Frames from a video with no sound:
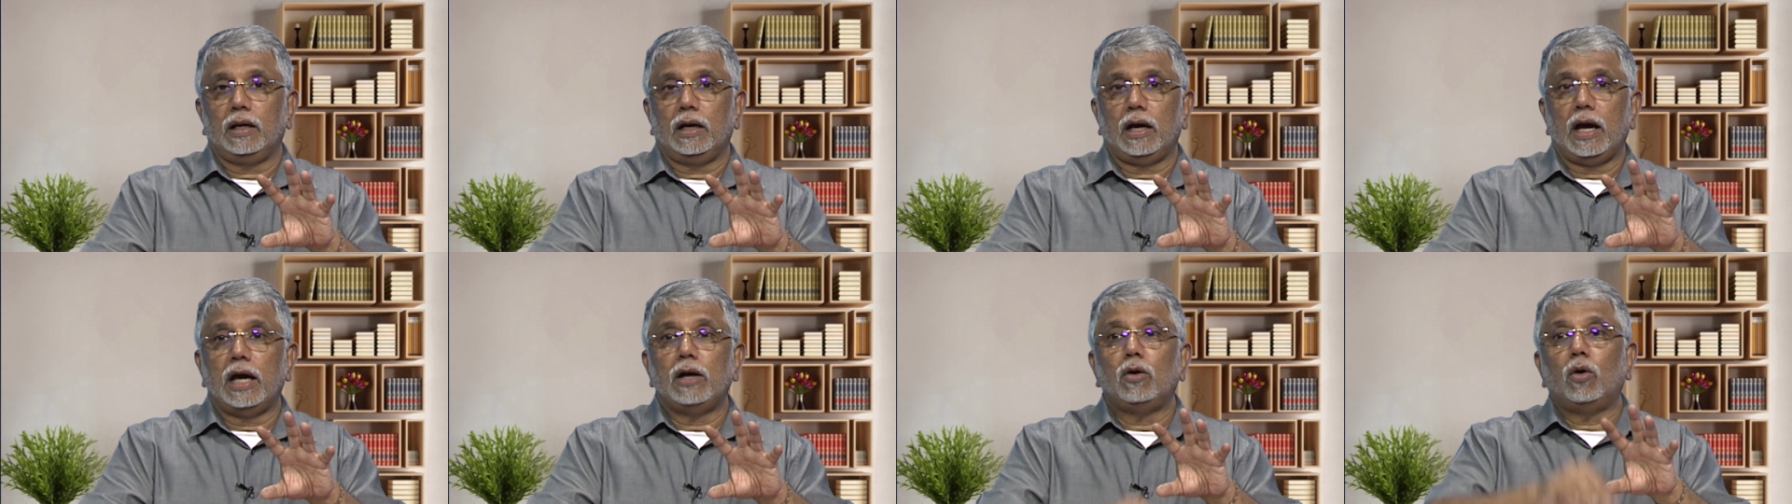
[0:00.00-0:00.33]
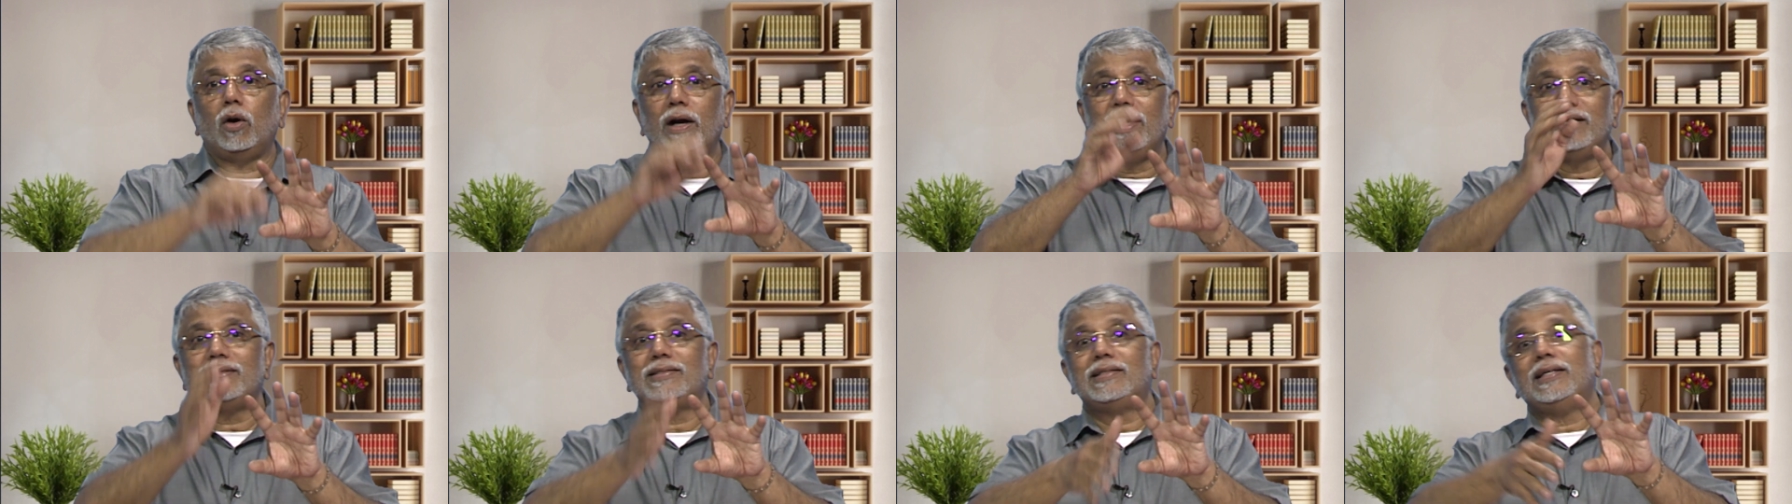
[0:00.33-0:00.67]
and
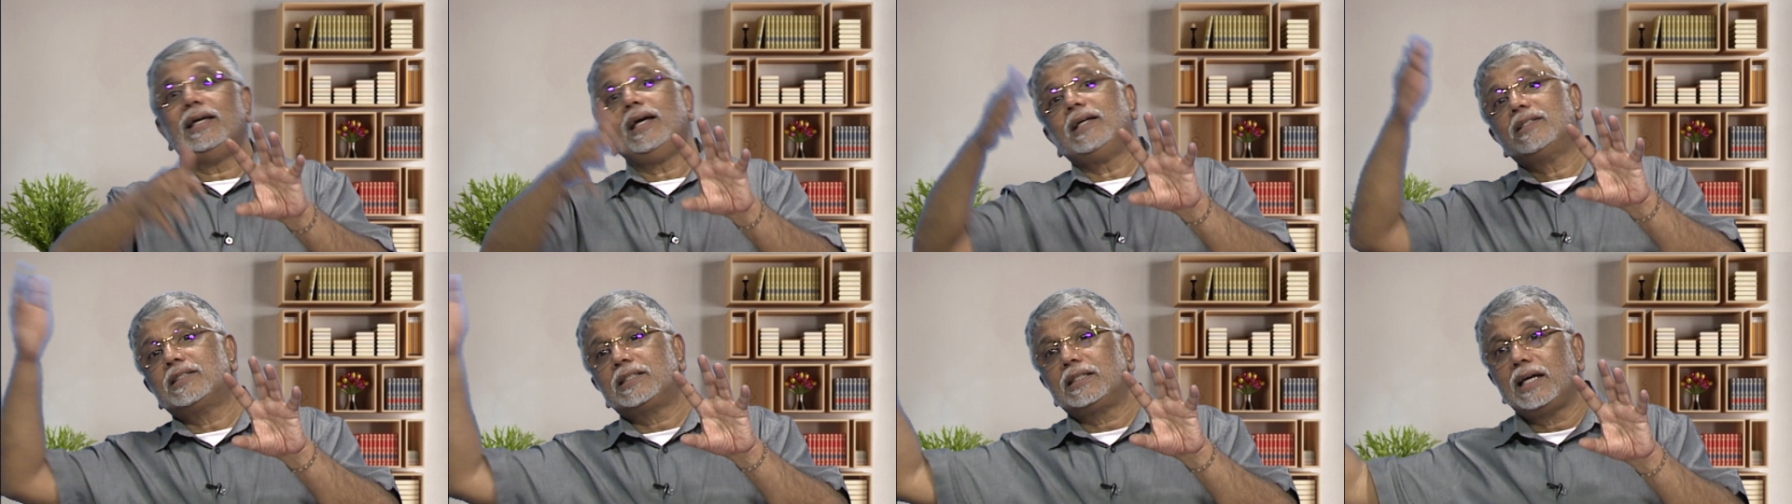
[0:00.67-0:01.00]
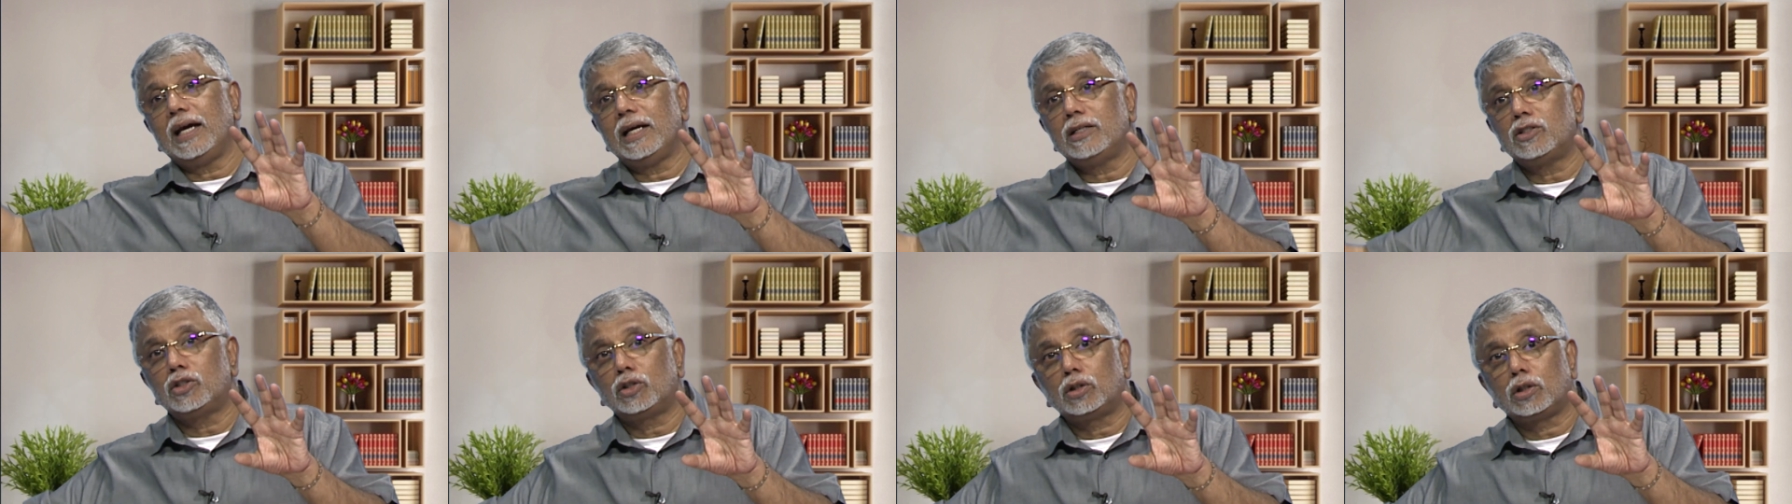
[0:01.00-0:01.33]
only 6
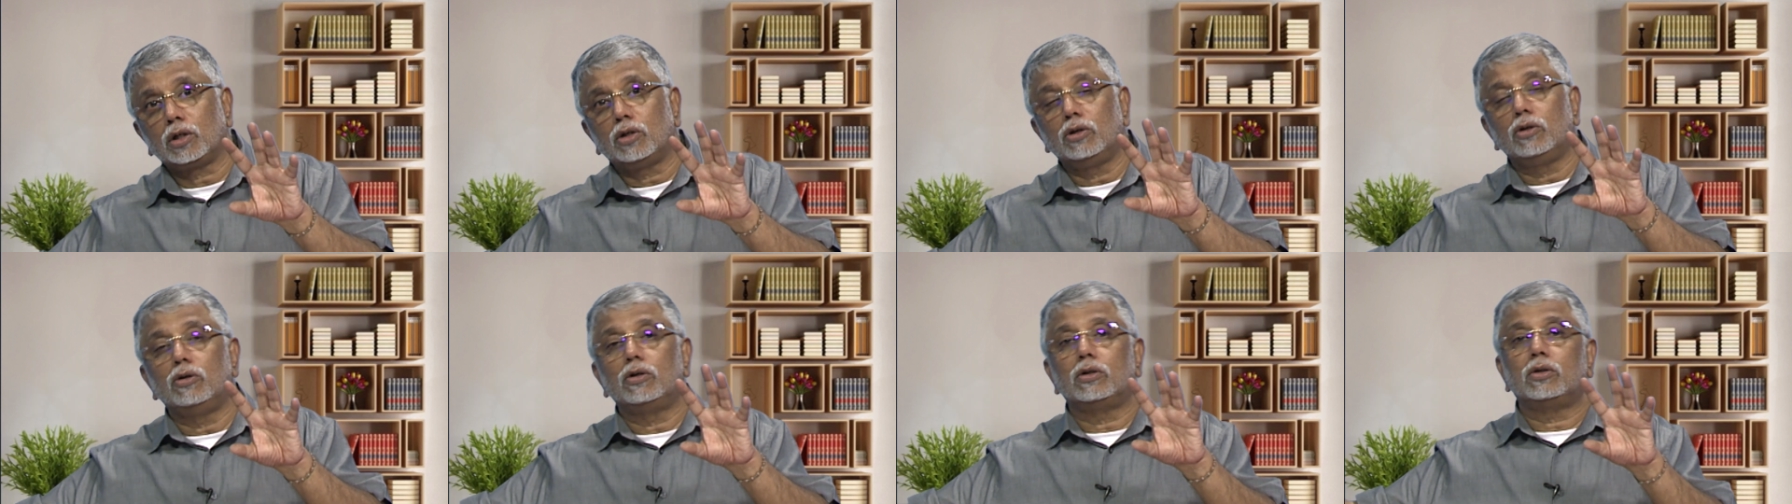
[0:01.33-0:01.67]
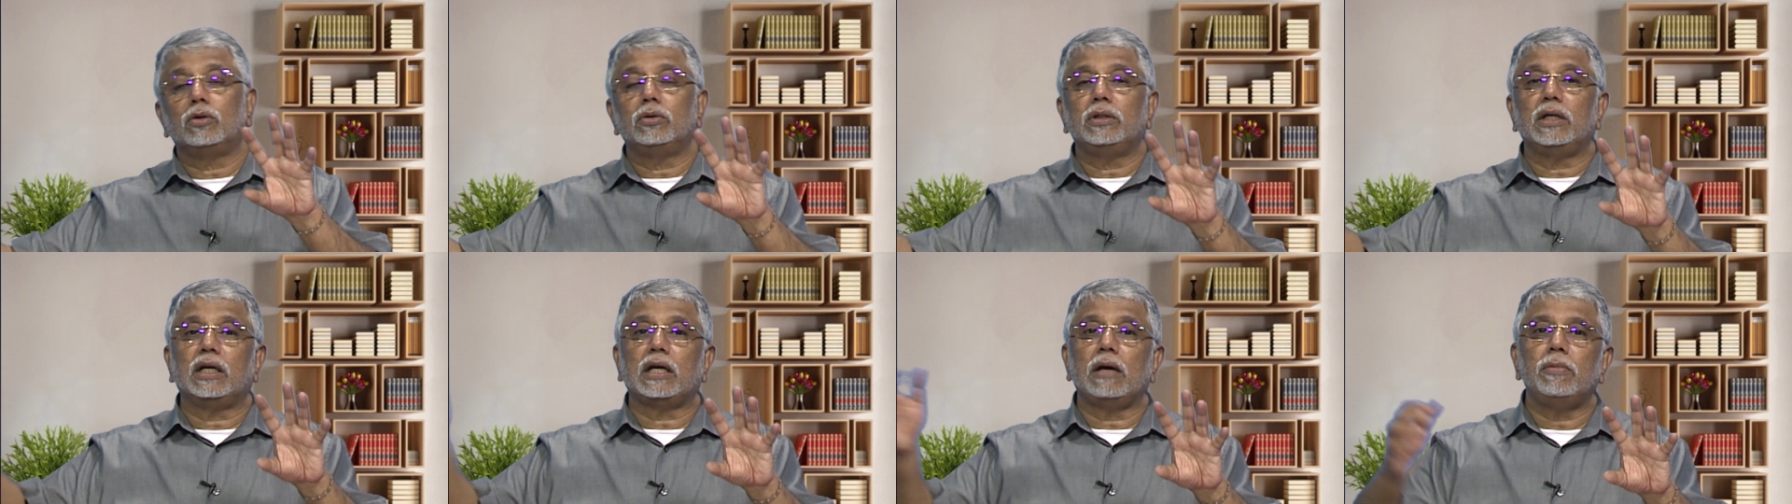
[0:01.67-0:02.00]
gets through to
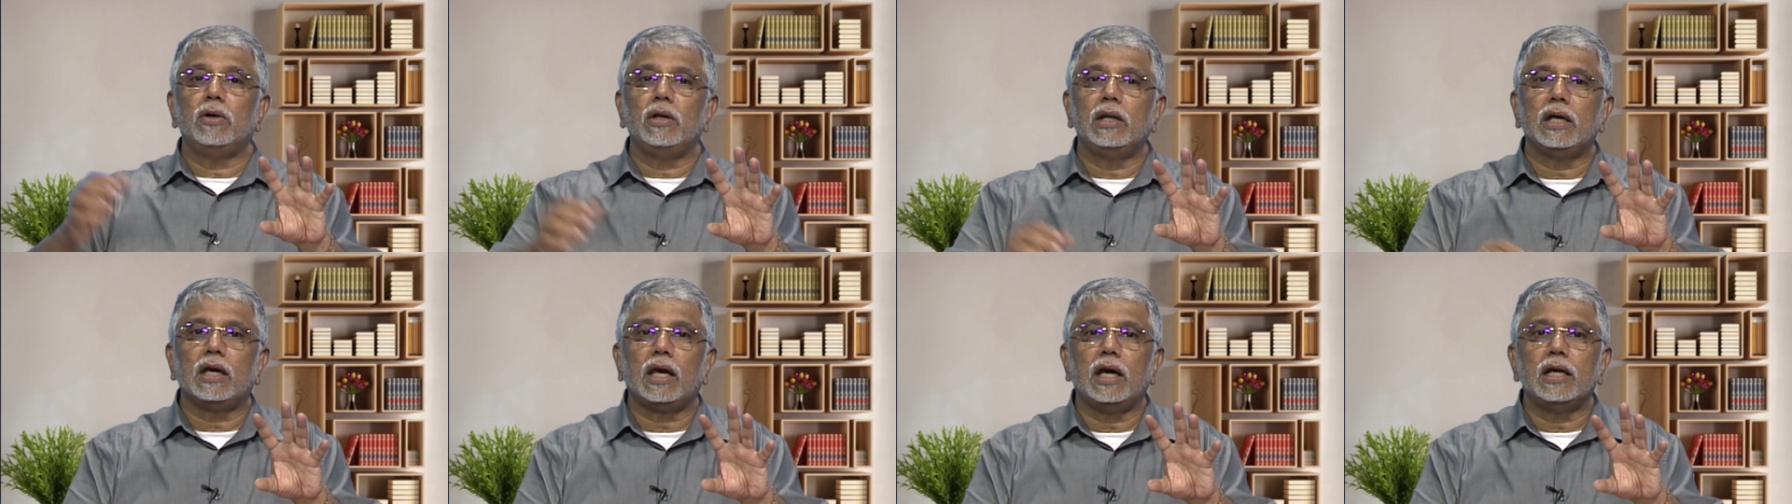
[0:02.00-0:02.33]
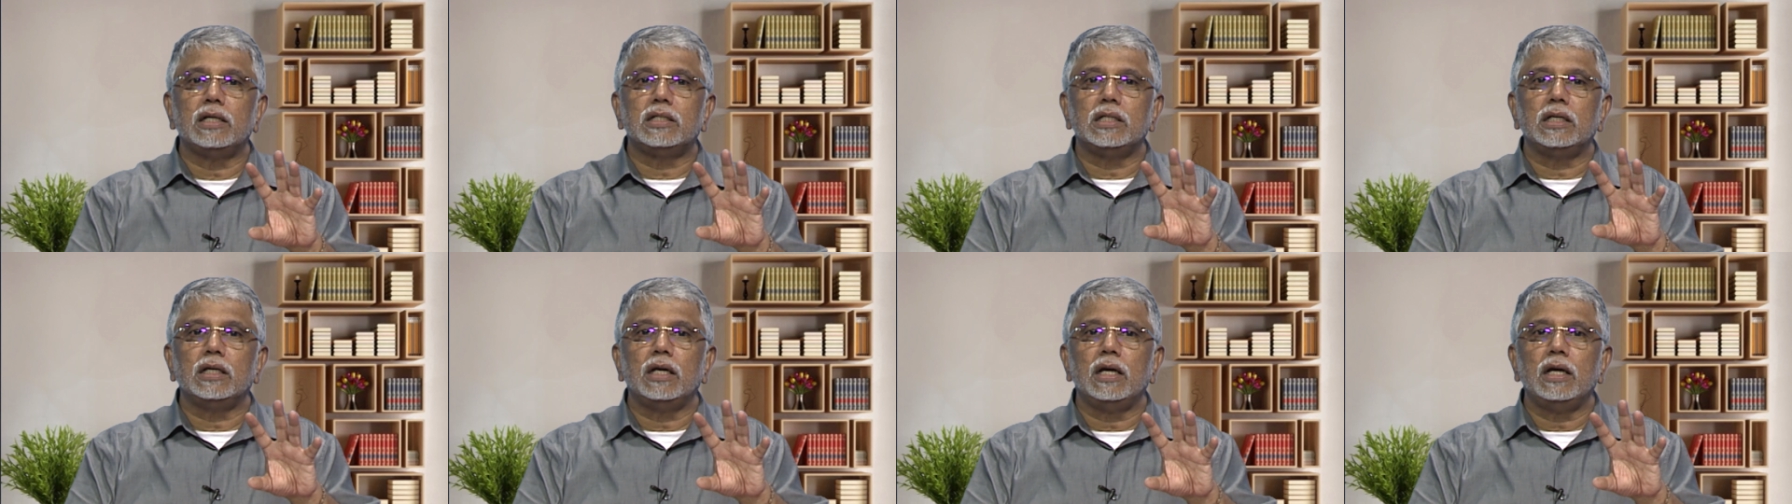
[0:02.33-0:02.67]
the
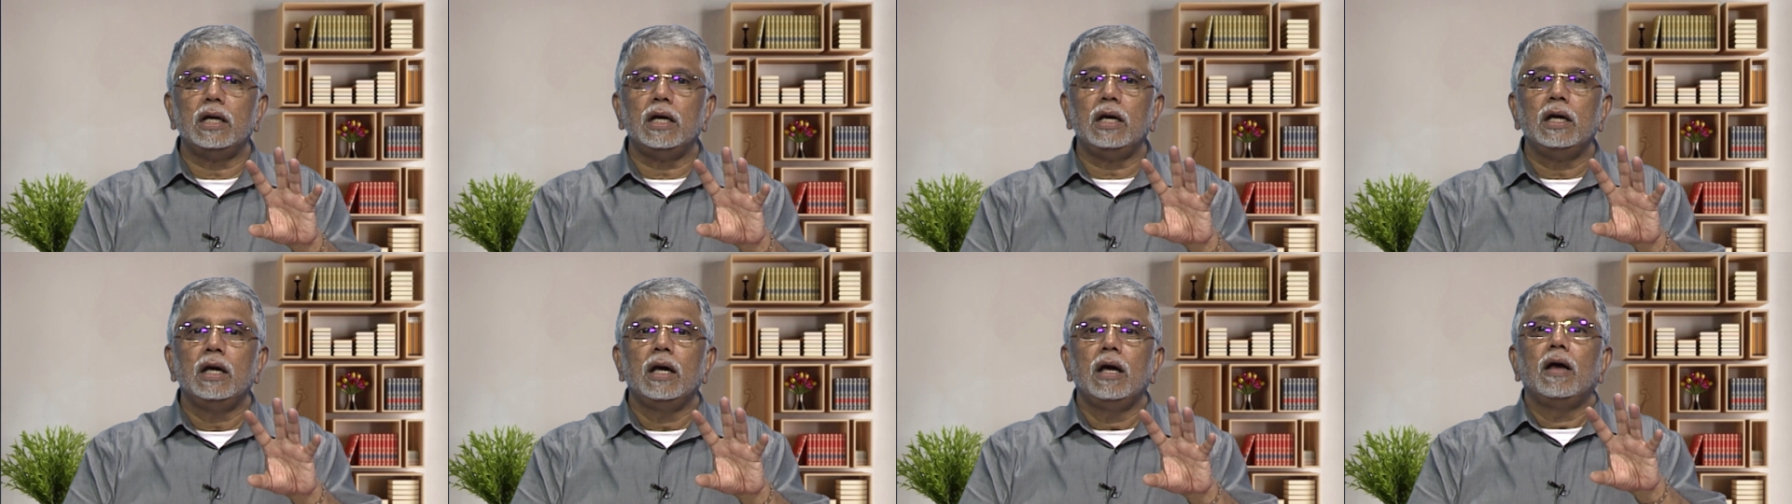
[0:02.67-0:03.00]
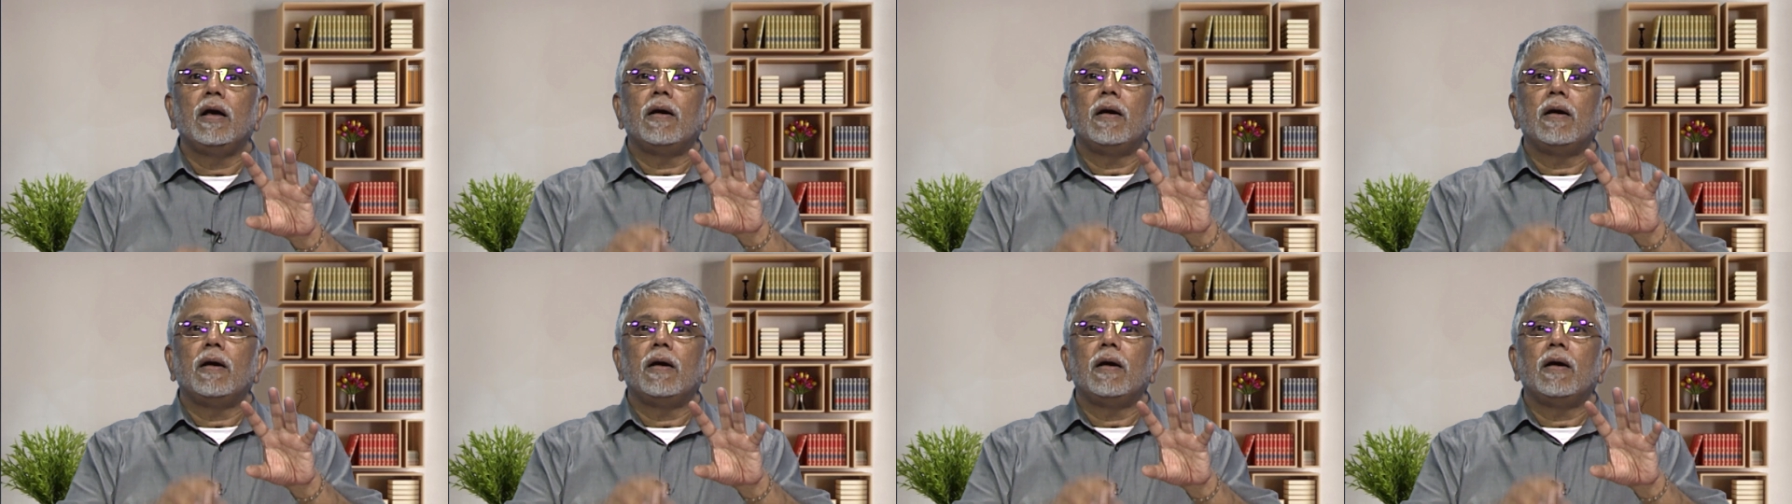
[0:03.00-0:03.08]
communicatee,